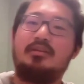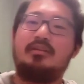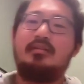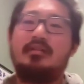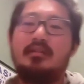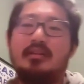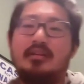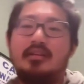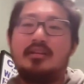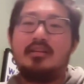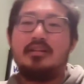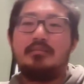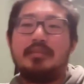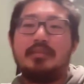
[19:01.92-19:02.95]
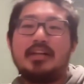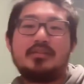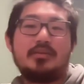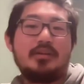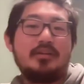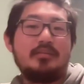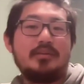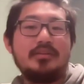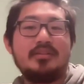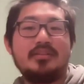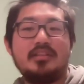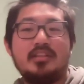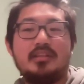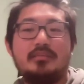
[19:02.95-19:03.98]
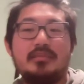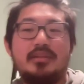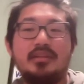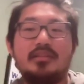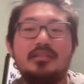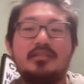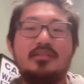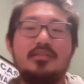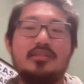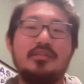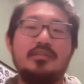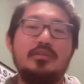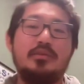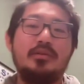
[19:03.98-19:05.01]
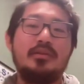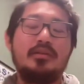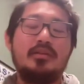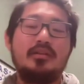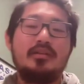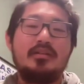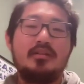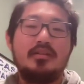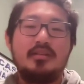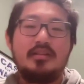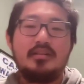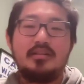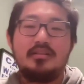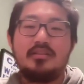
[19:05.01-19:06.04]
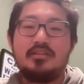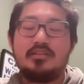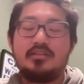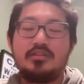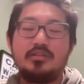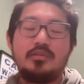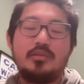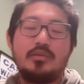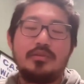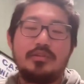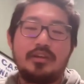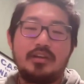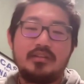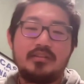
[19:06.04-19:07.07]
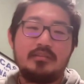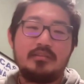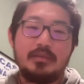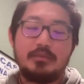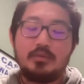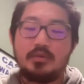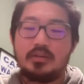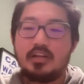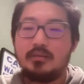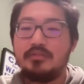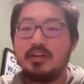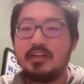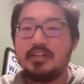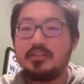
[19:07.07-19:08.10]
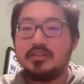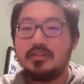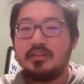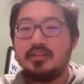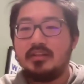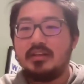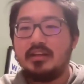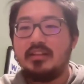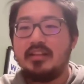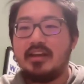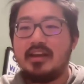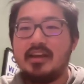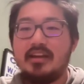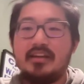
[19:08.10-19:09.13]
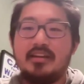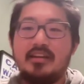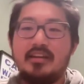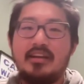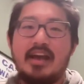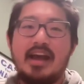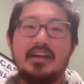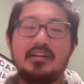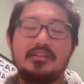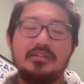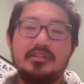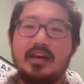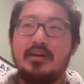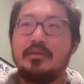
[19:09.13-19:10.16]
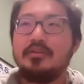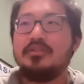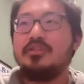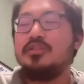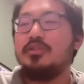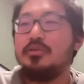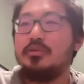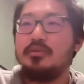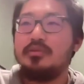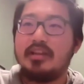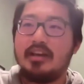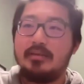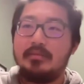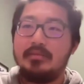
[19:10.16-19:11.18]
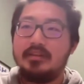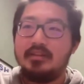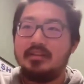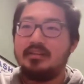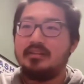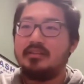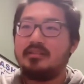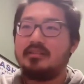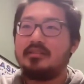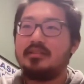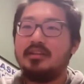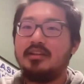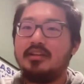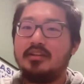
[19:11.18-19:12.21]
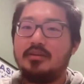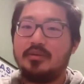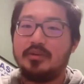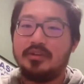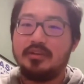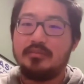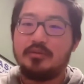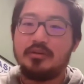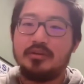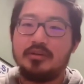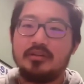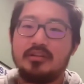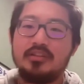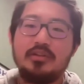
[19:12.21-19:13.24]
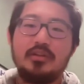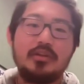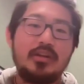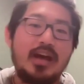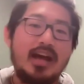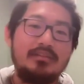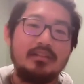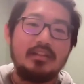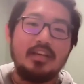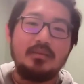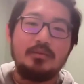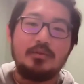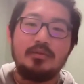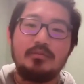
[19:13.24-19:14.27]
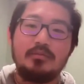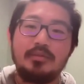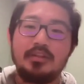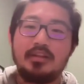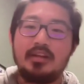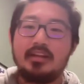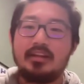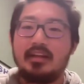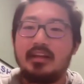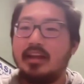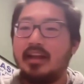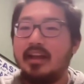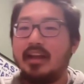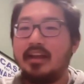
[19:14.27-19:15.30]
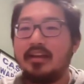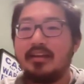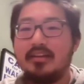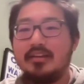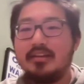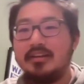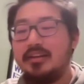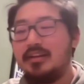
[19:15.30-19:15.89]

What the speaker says: But the best way to build the team is to just do cool things and people will come eventually. And then actually how to choose them is really important, because you could have a label be like, hey,